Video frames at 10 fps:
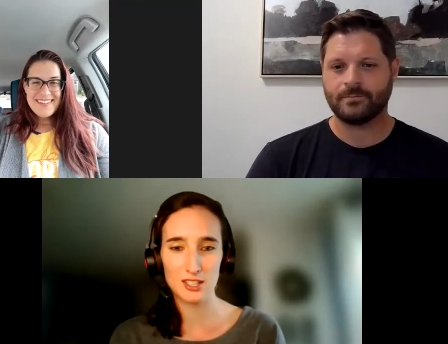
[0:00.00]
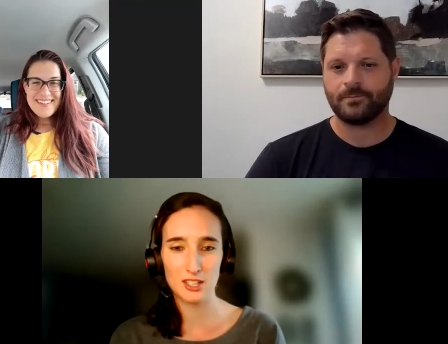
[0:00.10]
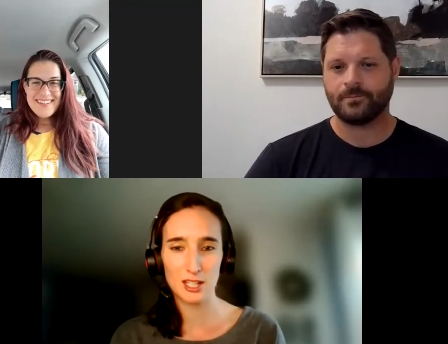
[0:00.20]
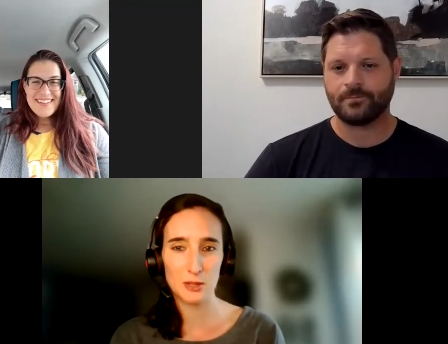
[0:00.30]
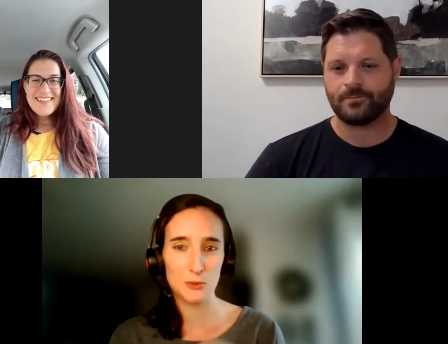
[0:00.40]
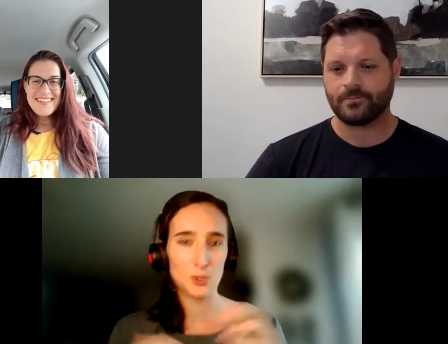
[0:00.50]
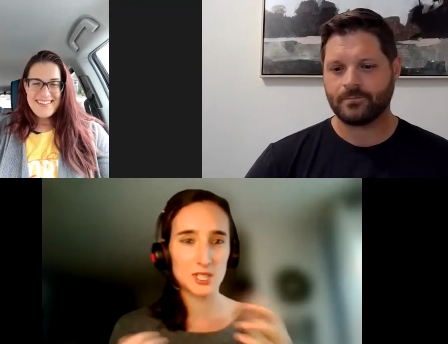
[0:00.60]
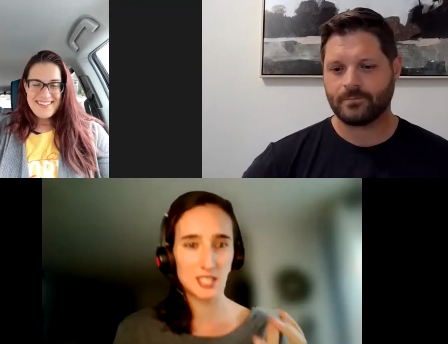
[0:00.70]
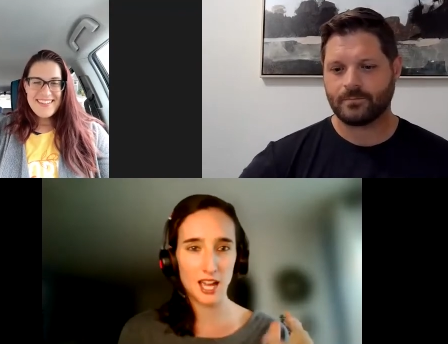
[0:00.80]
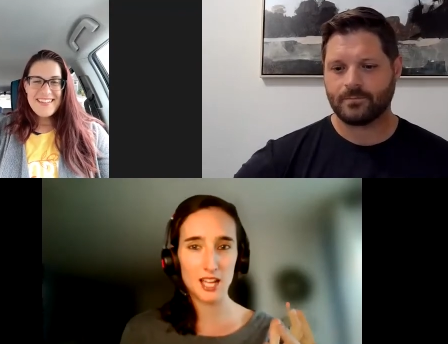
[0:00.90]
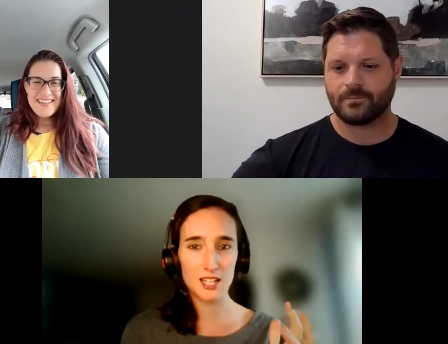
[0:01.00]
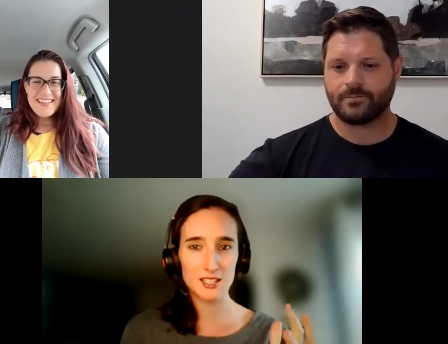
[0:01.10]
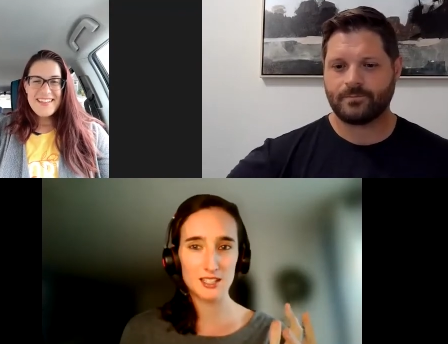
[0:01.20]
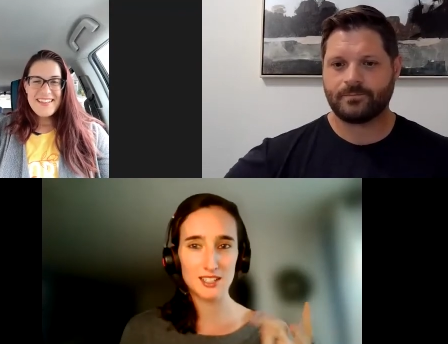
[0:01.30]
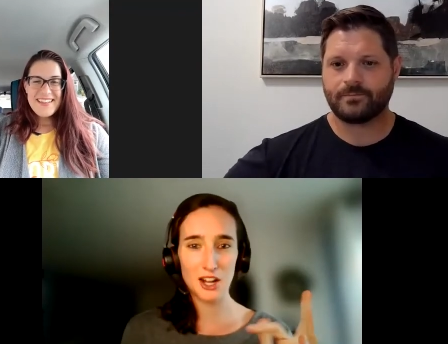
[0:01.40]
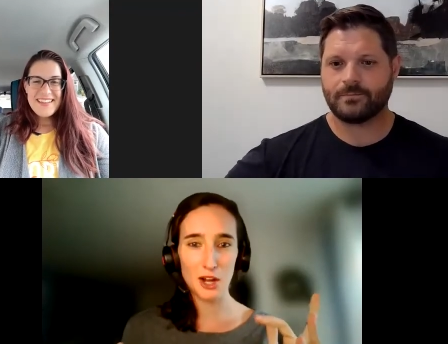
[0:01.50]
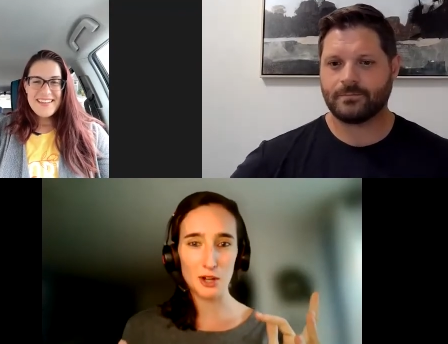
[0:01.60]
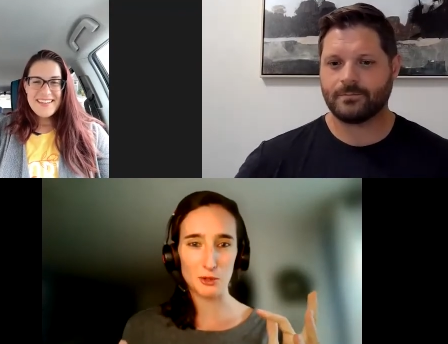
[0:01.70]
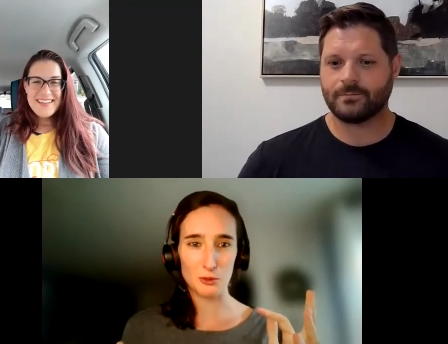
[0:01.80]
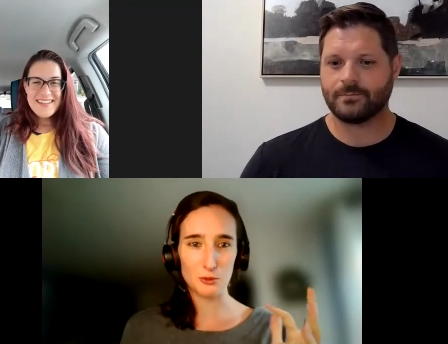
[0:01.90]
Speaker 1: And they're like, what's that? Oh,